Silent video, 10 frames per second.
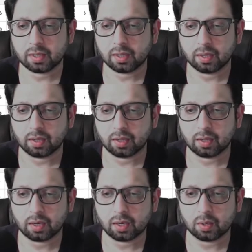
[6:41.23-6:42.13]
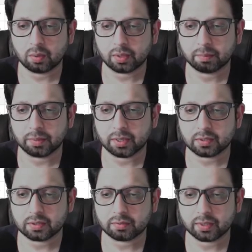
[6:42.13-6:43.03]
low
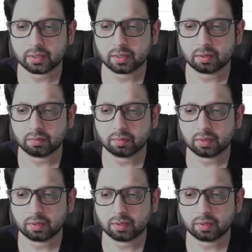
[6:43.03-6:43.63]
competition right now.